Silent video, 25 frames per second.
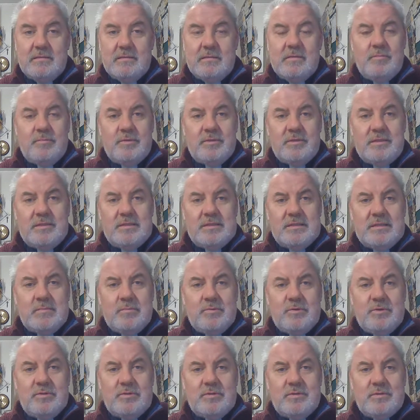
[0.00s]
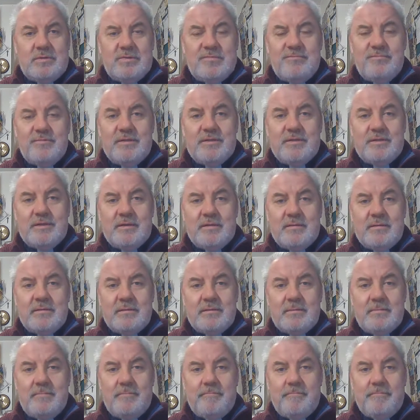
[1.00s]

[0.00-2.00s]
And what does he want in return?